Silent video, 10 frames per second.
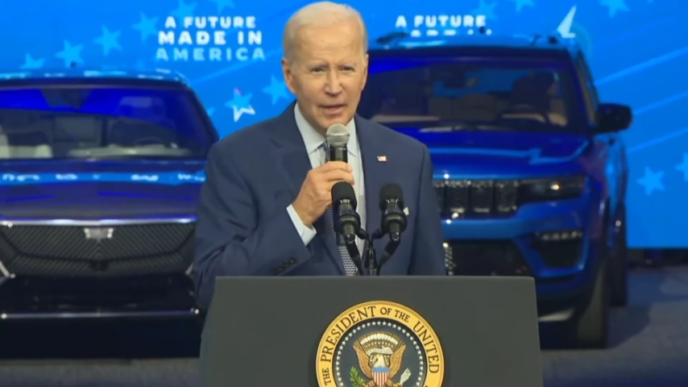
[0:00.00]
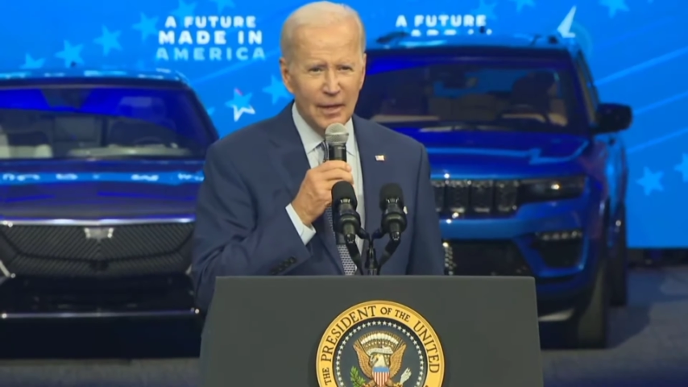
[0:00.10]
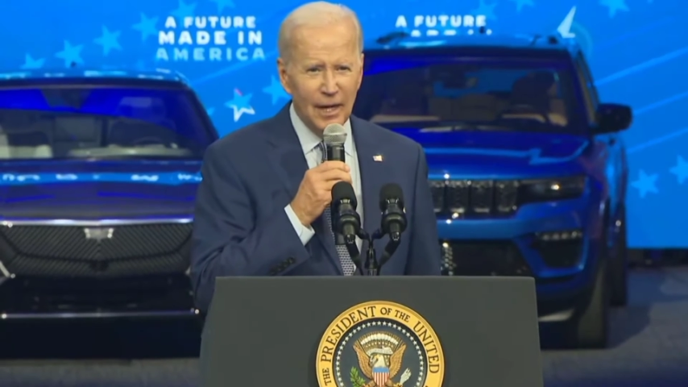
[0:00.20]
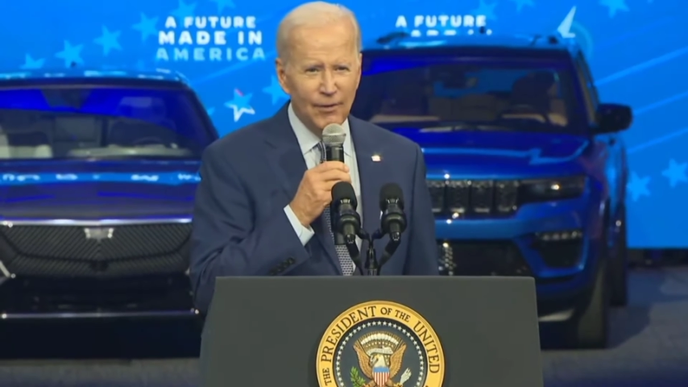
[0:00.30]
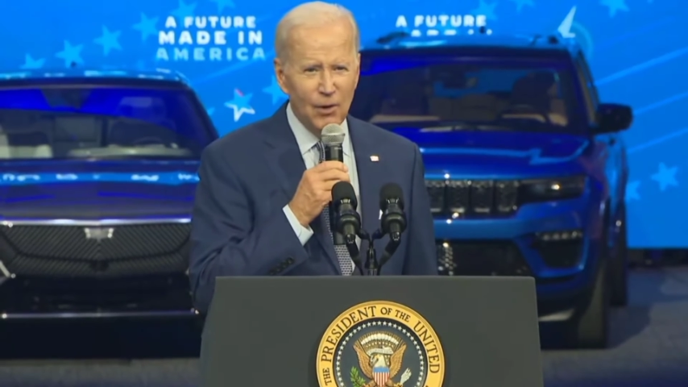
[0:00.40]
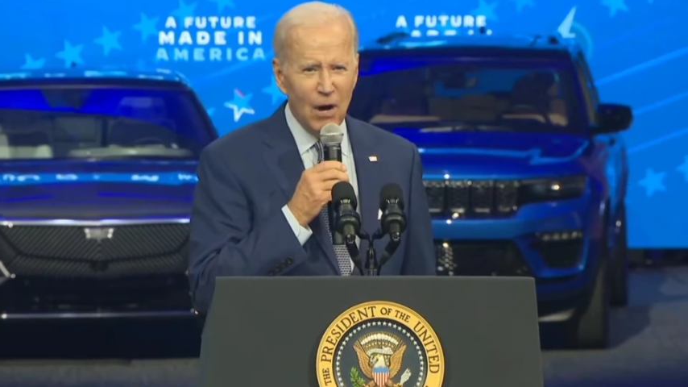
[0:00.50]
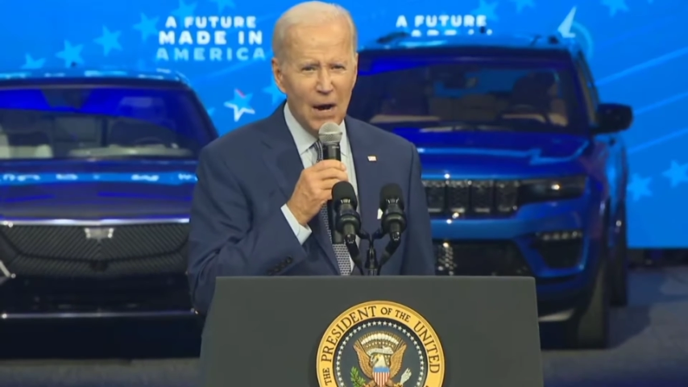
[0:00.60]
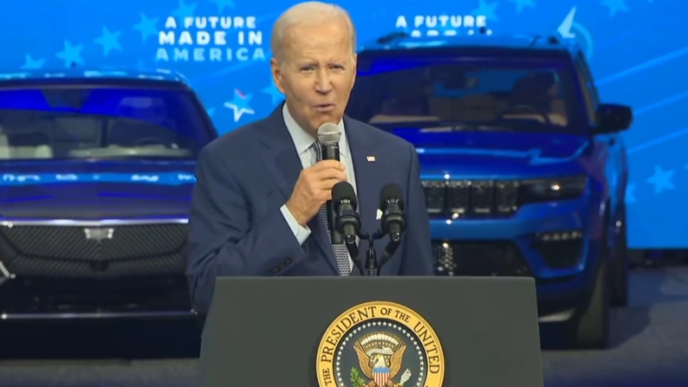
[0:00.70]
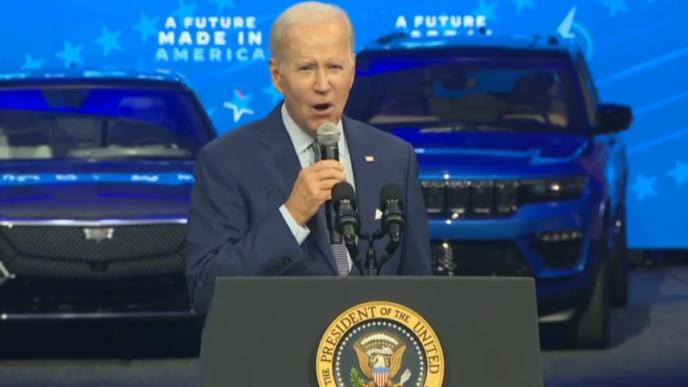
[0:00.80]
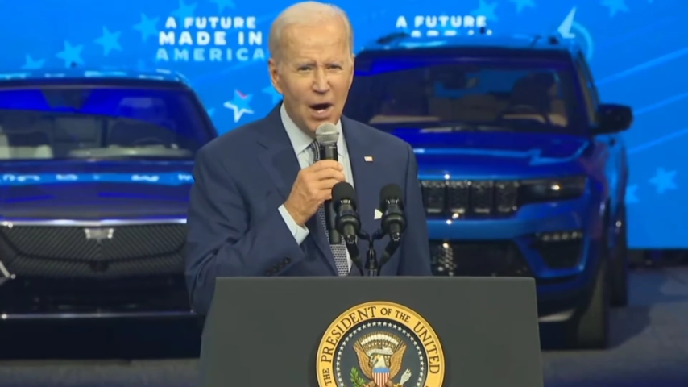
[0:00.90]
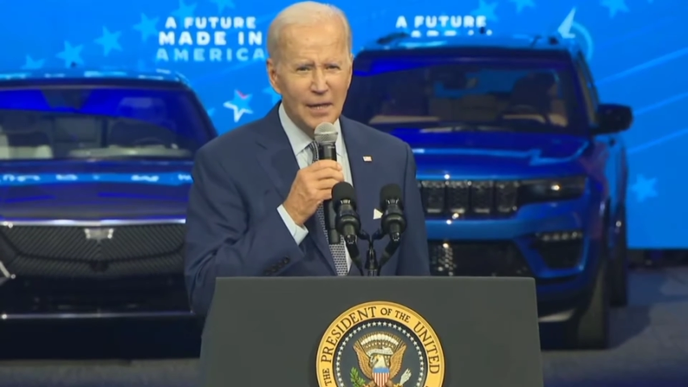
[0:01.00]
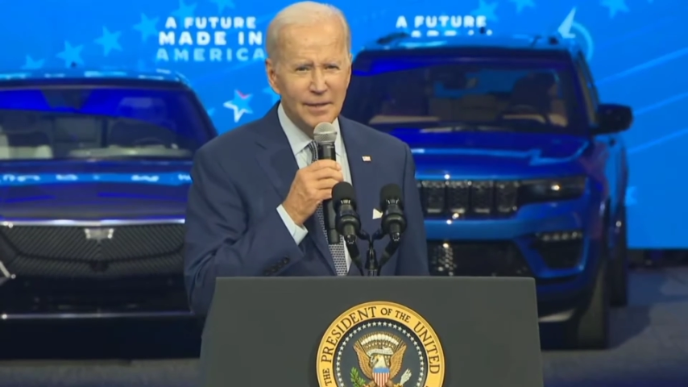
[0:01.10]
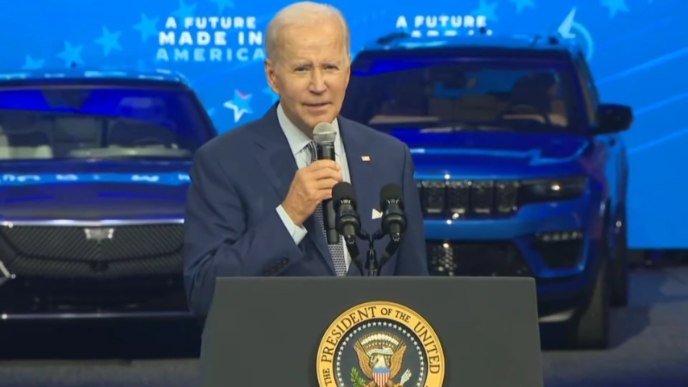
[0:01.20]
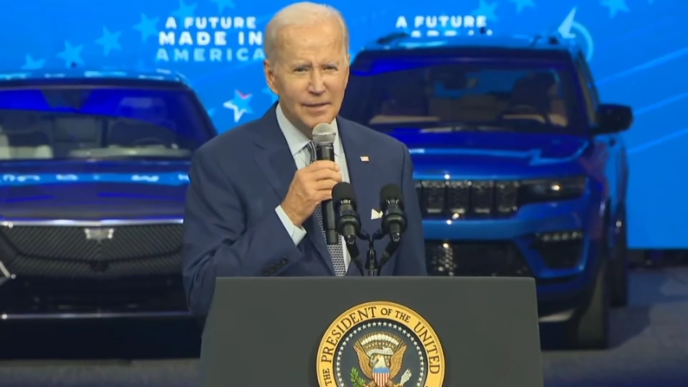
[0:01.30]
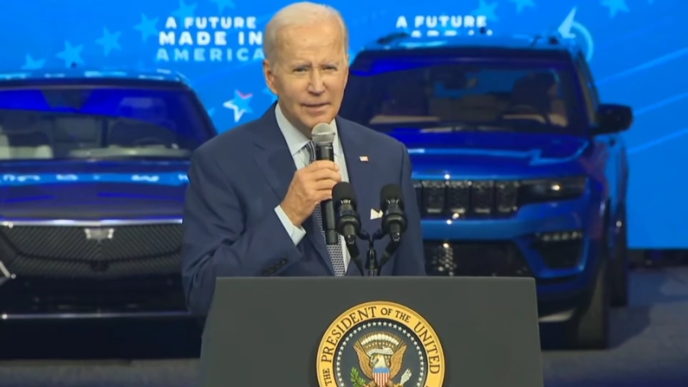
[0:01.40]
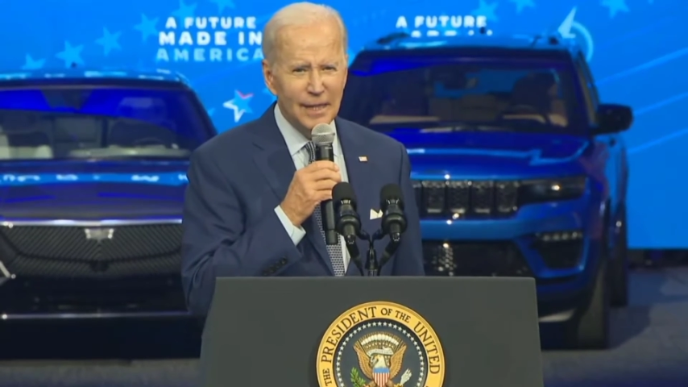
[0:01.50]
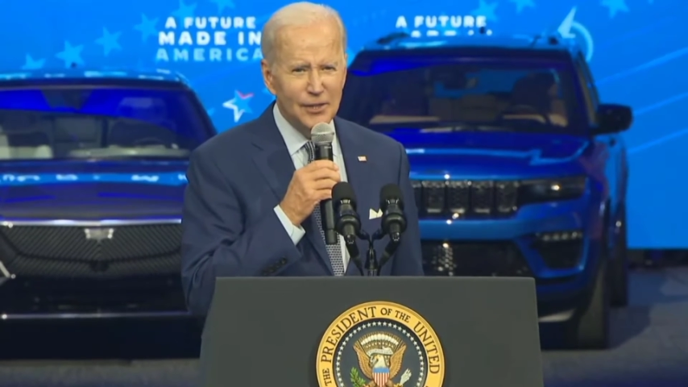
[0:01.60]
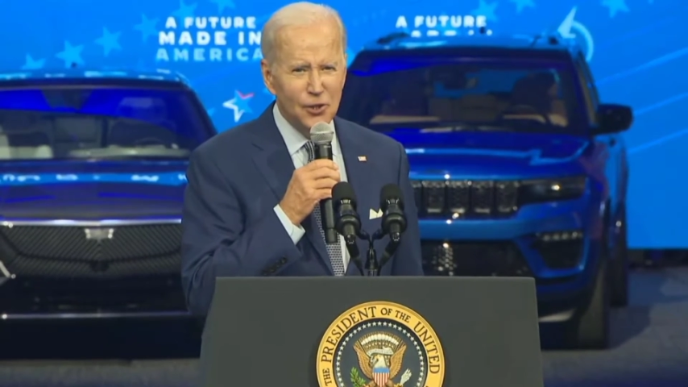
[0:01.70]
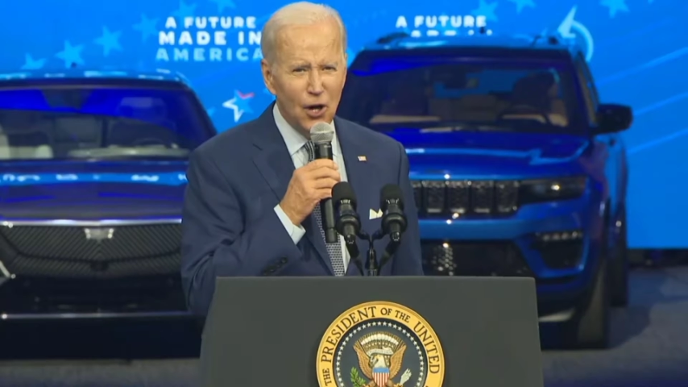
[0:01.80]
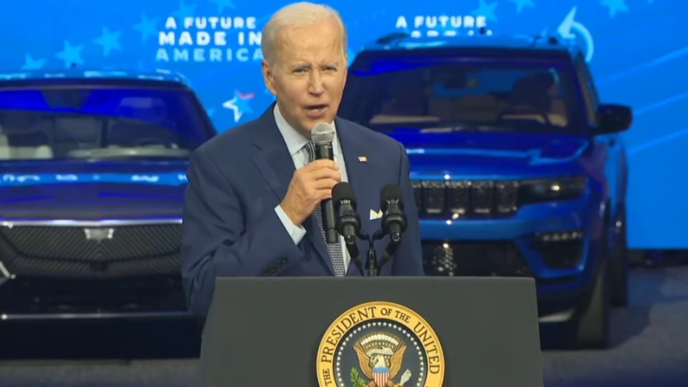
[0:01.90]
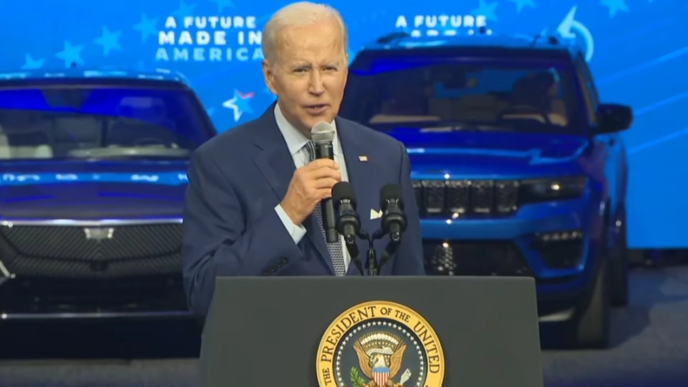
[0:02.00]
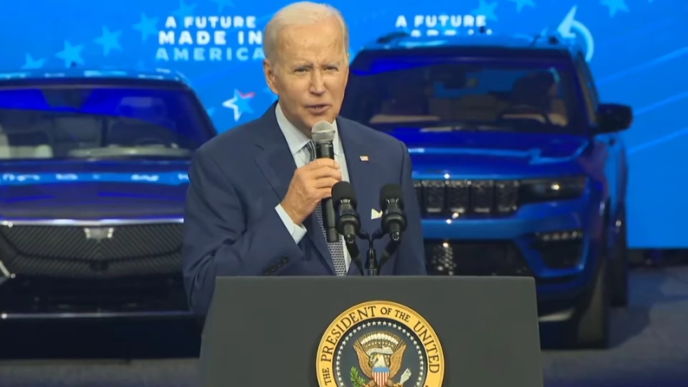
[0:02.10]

If you want one that charges